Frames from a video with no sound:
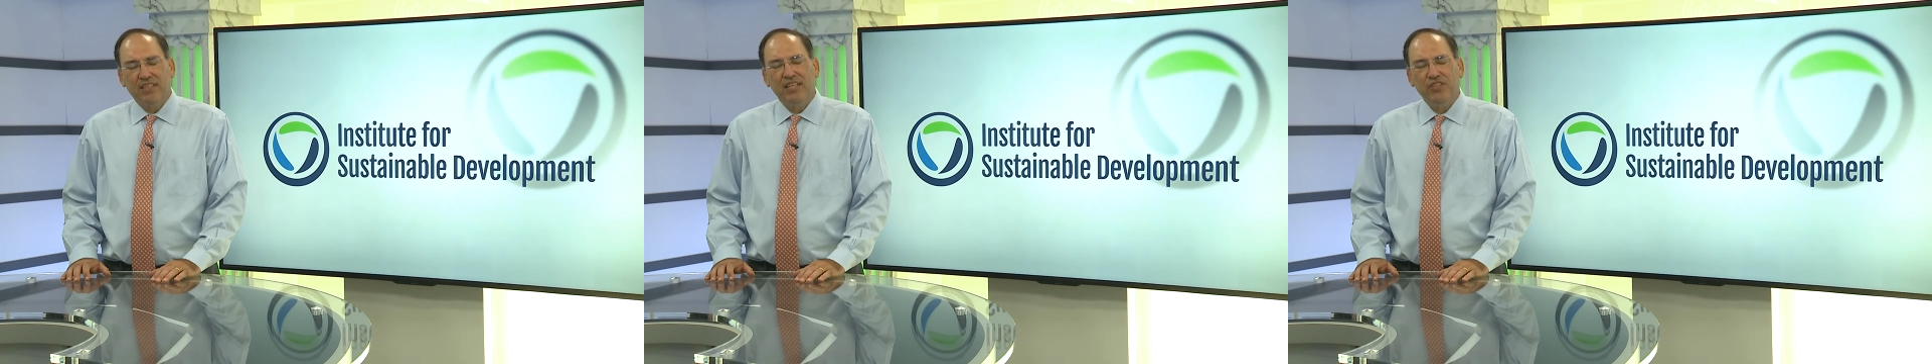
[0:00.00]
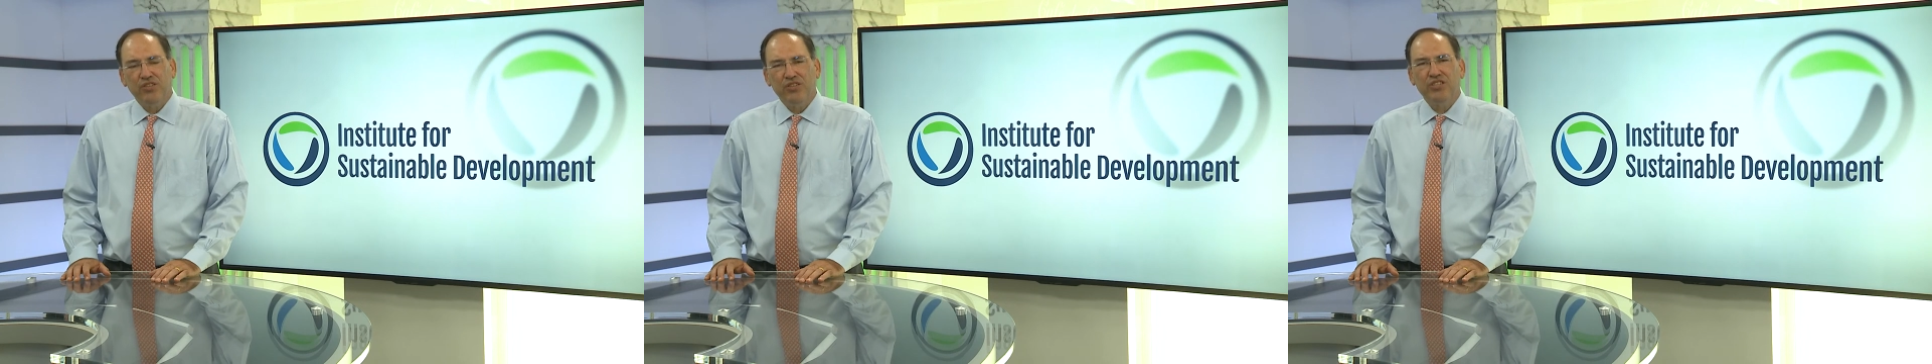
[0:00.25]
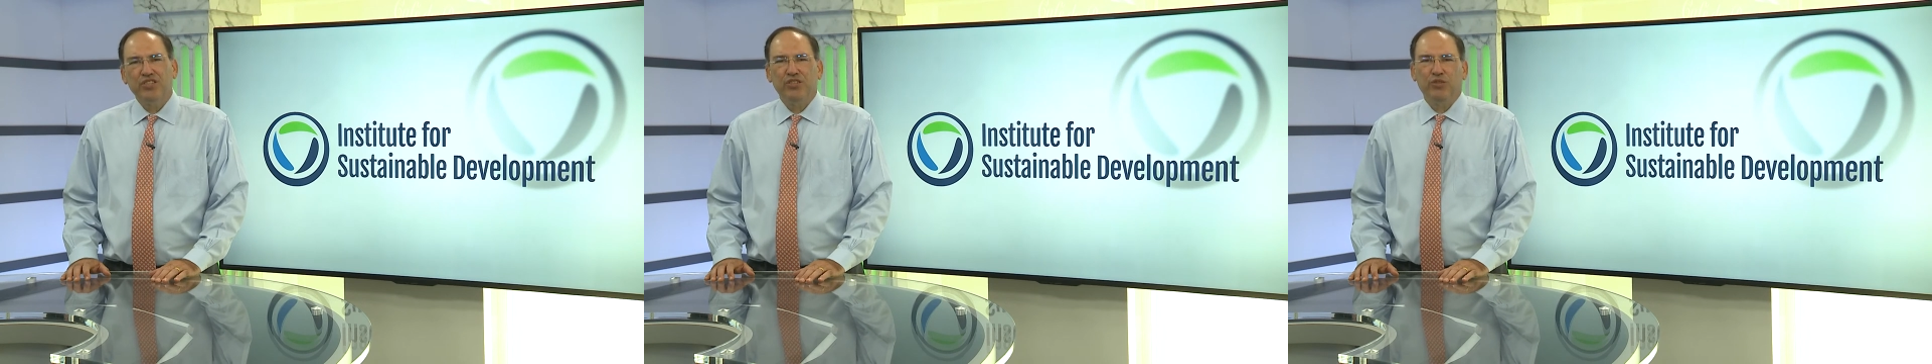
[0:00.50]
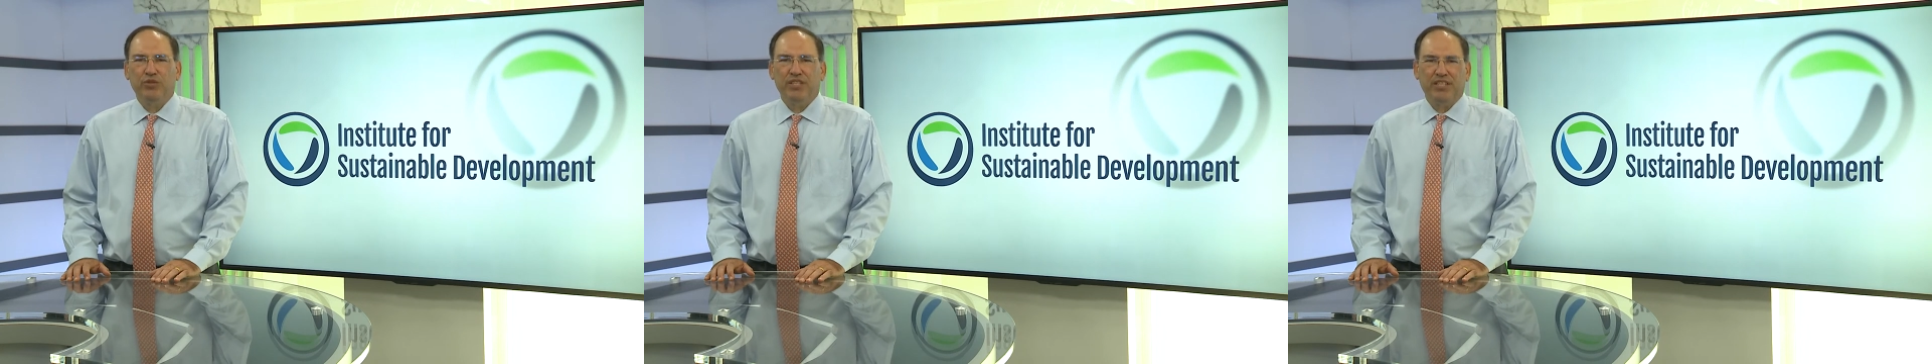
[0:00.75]
and your
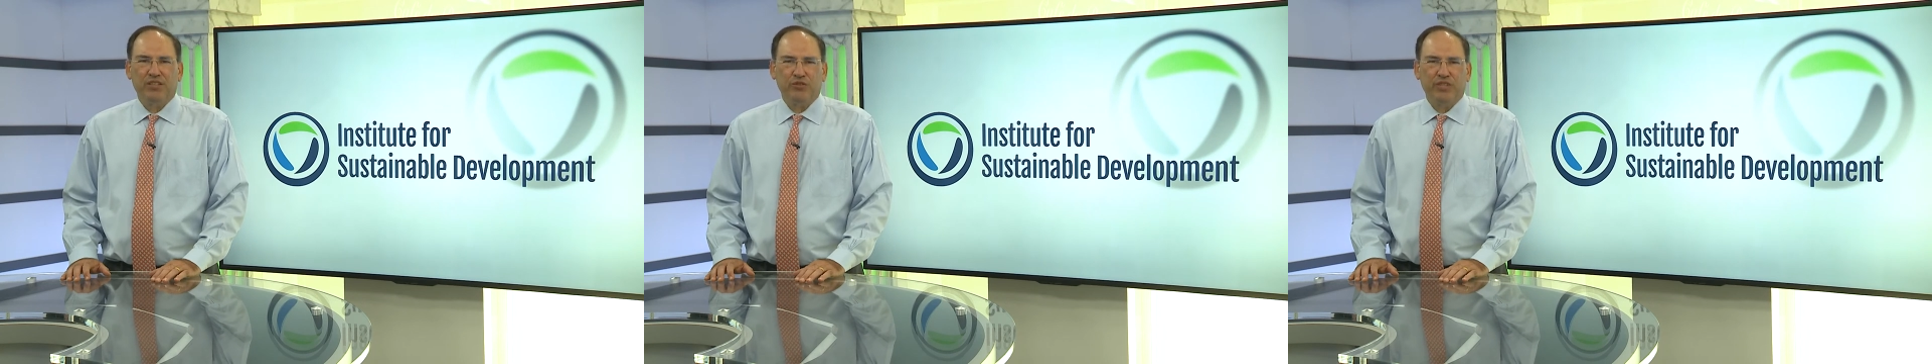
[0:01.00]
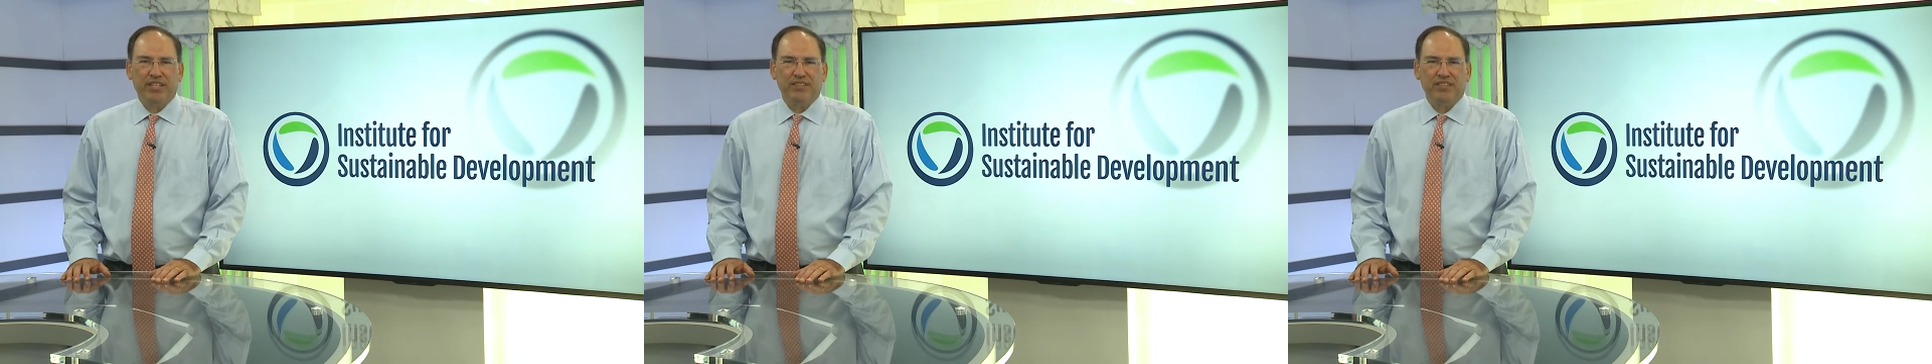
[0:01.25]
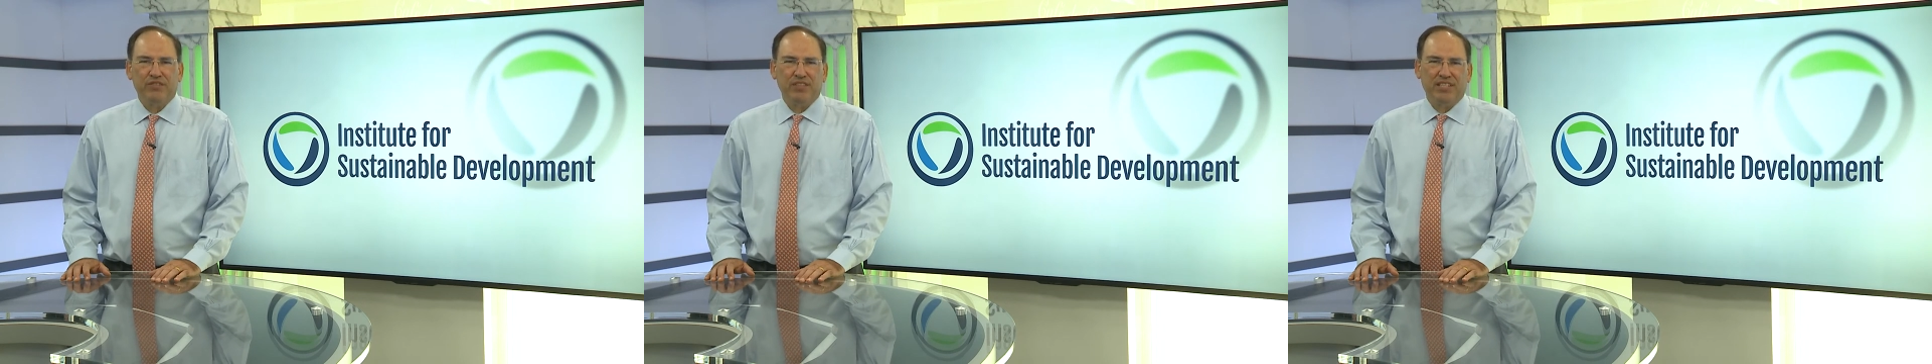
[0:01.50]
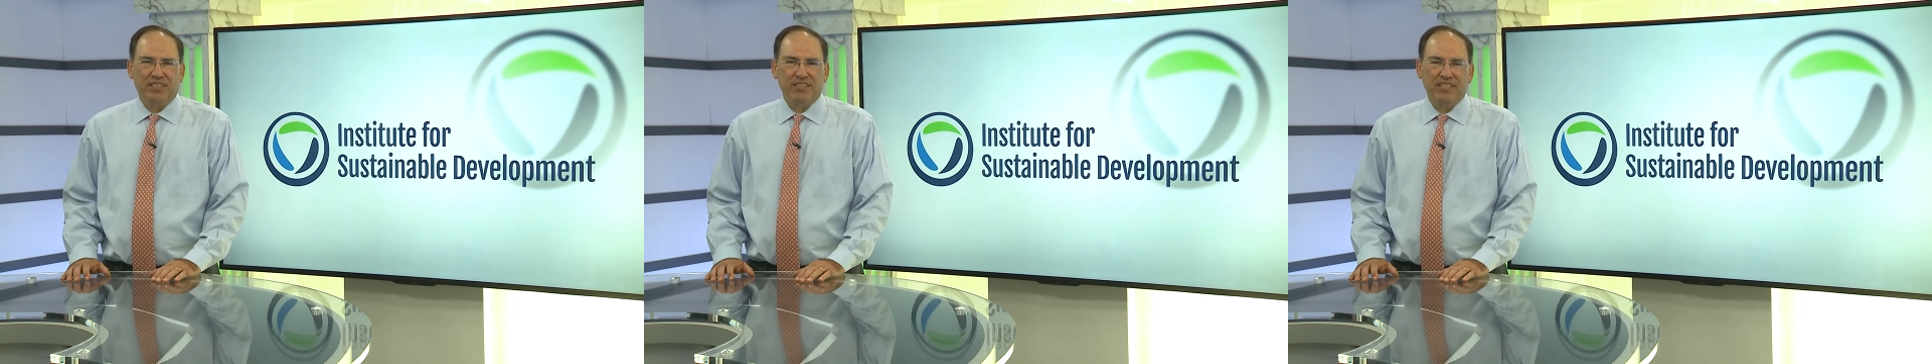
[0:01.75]
ingenuity and
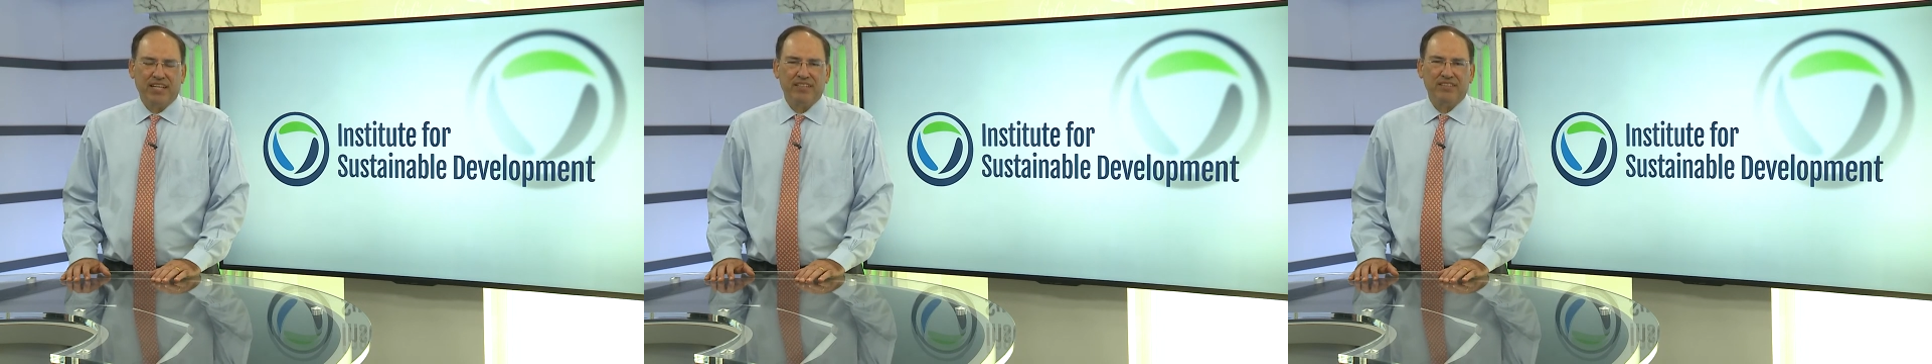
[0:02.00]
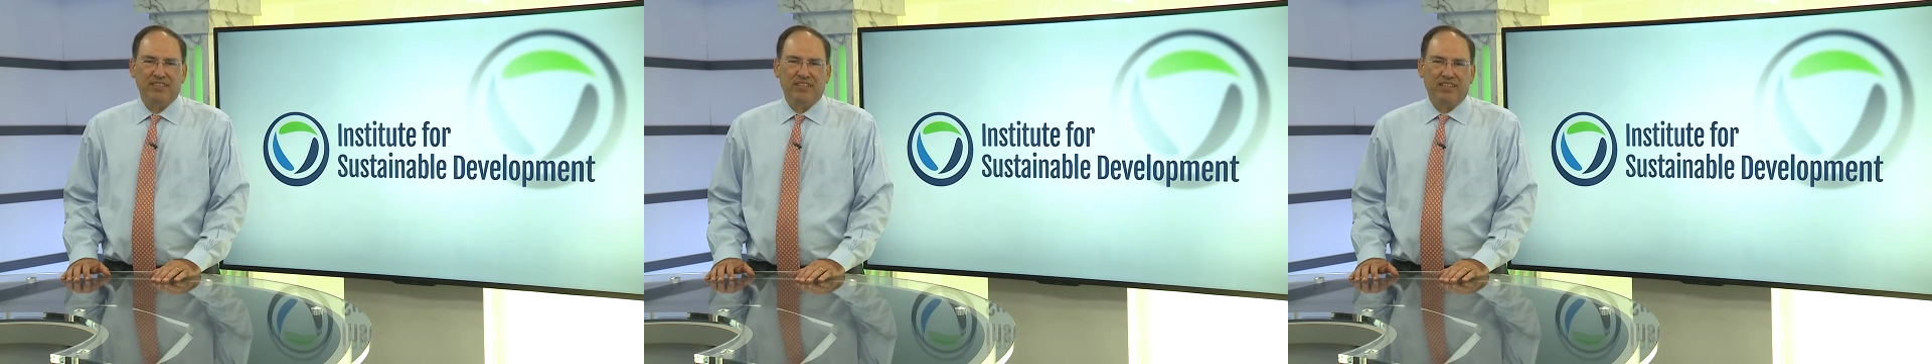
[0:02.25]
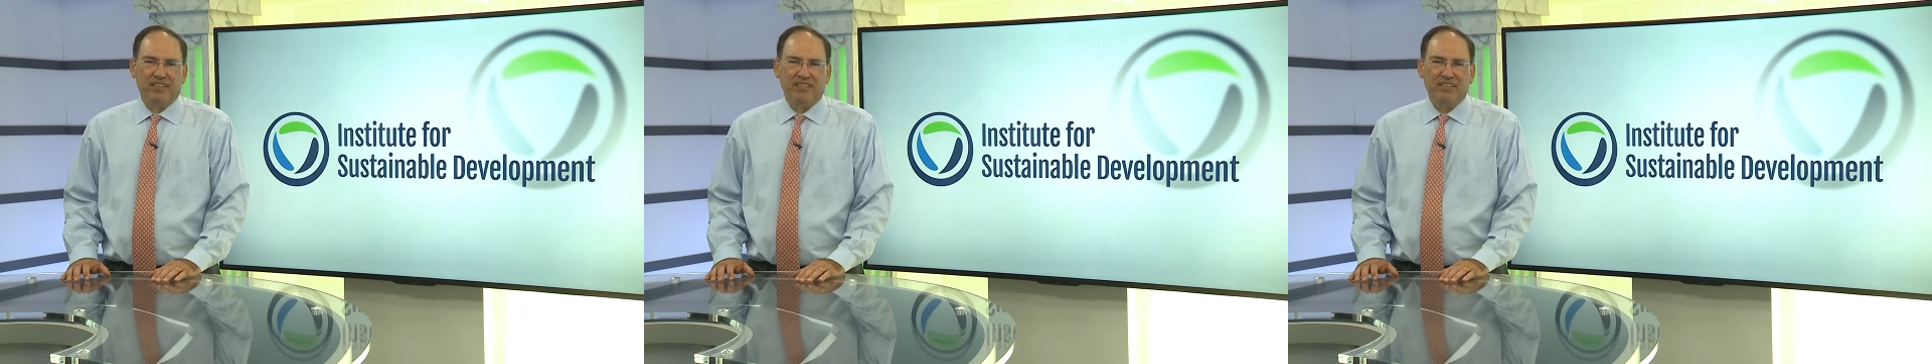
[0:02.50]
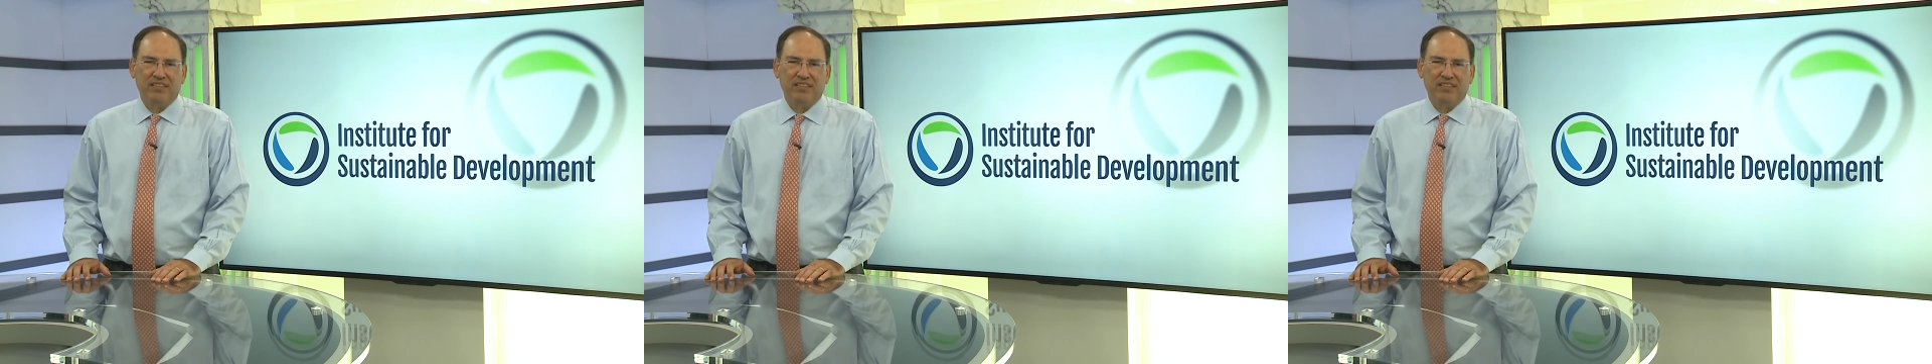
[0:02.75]
creativity is second to none.